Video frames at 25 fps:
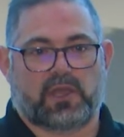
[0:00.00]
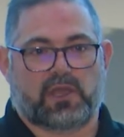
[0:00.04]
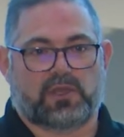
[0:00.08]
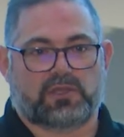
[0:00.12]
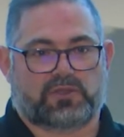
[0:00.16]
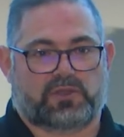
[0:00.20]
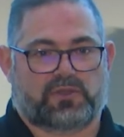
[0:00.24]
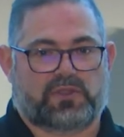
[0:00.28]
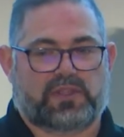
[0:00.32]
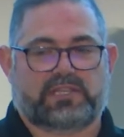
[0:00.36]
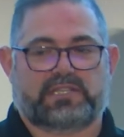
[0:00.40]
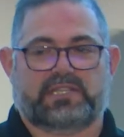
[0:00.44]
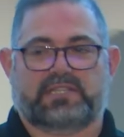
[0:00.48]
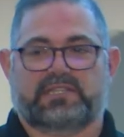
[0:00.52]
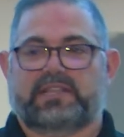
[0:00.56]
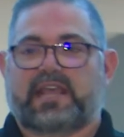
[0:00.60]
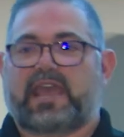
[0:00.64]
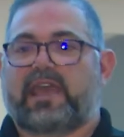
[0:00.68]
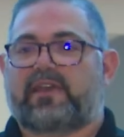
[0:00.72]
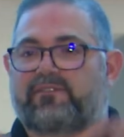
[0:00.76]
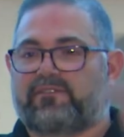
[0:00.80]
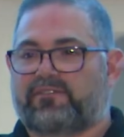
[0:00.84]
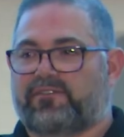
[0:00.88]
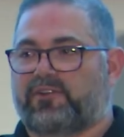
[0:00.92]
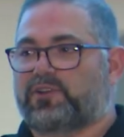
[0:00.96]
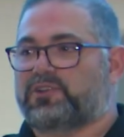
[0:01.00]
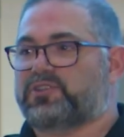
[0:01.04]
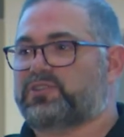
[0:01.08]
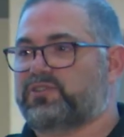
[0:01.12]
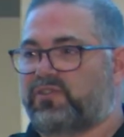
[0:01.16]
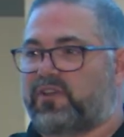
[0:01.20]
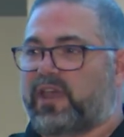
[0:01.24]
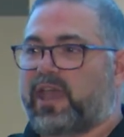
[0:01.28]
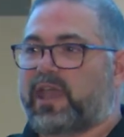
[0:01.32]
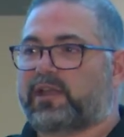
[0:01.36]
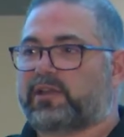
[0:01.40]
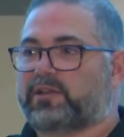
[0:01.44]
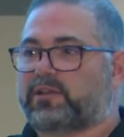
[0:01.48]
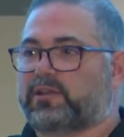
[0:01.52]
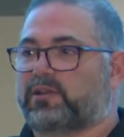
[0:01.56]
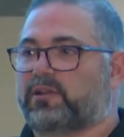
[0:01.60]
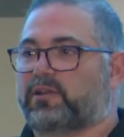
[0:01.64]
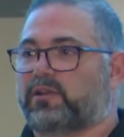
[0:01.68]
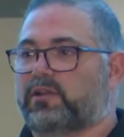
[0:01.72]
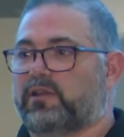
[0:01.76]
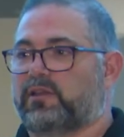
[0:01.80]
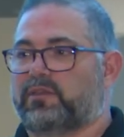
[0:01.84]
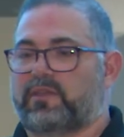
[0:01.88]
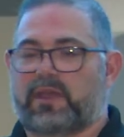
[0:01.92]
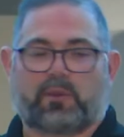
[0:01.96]
So this is that first
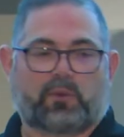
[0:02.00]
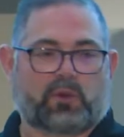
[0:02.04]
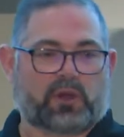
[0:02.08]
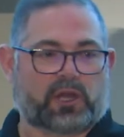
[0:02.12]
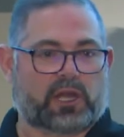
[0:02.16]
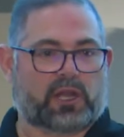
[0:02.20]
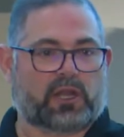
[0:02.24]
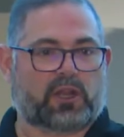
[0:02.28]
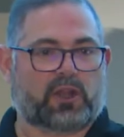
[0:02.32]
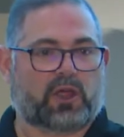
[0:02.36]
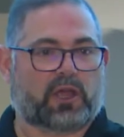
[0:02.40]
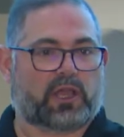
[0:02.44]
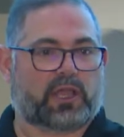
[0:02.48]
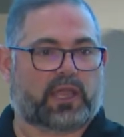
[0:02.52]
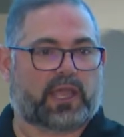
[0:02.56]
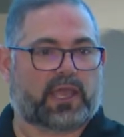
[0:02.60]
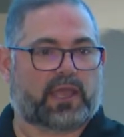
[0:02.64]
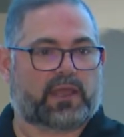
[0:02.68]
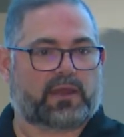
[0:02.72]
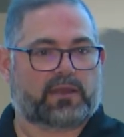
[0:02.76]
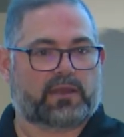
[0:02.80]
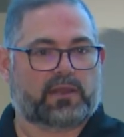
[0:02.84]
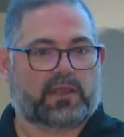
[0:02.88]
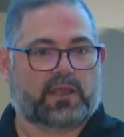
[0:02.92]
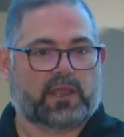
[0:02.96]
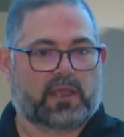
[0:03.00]
factor that we're going to look at.